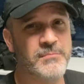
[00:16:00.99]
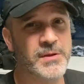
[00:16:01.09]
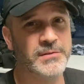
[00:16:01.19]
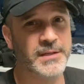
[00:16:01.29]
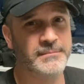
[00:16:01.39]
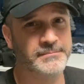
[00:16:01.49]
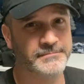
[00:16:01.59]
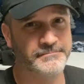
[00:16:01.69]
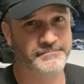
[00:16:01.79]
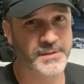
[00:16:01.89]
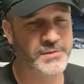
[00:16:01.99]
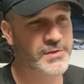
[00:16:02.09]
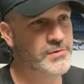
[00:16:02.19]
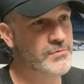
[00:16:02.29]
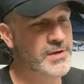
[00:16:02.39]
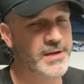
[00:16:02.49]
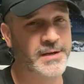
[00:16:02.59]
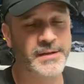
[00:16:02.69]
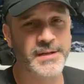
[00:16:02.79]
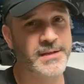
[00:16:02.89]
building.
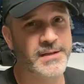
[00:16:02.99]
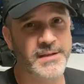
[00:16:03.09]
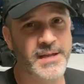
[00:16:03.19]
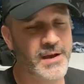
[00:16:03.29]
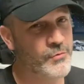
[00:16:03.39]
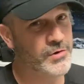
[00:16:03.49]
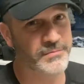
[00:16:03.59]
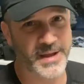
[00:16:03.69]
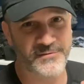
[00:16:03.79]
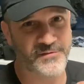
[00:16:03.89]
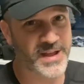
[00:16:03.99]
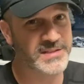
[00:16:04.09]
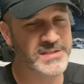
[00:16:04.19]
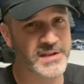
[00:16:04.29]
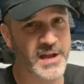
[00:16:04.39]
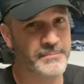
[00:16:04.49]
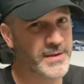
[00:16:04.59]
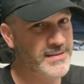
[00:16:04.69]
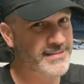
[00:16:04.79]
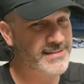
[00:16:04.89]
So, yeah, we're advancing up.
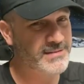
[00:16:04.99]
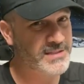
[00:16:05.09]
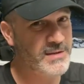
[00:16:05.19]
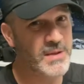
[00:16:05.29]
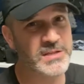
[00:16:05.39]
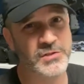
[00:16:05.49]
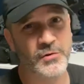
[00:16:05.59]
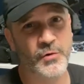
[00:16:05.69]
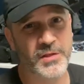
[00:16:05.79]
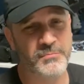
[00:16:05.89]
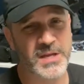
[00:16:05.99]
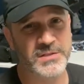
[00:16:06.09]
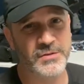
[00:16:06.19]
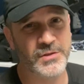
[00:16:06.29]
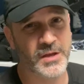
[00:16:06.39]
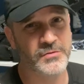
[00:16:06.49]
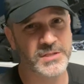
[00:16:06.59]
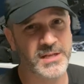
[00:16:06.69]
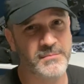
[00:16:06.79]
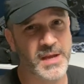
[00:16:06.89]
Teammates are with me too, the other
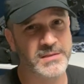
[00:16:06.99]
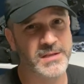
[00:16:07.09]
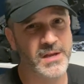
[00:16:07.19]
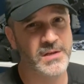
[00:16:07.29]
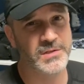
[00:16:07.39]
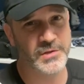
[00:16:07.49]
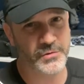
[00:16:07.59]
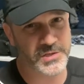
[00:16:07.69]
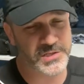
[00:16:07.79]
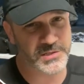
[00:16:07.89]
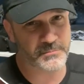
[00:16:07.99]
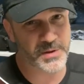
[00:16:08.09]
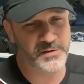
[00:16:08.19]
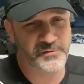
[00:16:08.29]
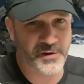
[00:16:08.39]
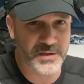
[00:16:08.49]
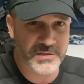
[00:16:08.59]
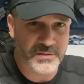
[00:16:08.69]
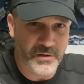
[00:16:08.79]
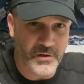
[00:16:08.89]
teammates. So this is a big
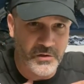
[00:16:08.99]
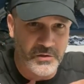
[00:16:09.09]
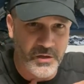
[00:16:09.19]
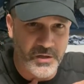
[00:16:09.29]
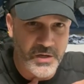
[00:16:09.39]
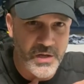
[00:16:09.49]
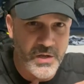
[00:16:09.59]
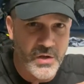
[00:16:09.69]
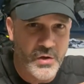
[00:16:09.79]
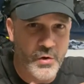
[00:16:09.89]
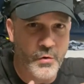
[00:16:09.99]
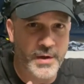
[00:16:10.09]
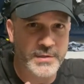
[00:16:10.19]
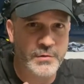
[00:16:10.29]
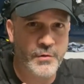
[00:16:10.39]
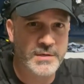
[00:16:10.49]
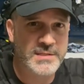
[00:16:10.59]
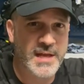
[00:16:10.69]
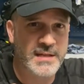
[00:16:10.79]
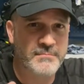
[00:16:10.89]
front all along, going
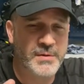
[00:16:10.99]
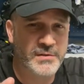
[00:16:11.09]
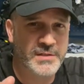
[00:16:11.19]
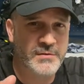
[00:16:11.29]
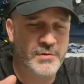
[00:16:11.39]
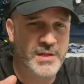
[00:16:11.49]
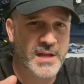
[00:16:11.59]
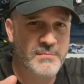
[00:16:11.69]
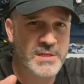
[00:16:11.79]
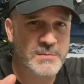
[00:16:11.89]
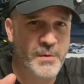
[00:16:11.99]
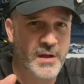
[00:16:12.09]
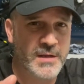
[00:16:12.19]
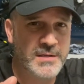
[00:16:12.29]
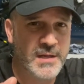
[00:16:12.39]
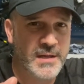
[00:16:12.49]
towards that building where the enemy spawned,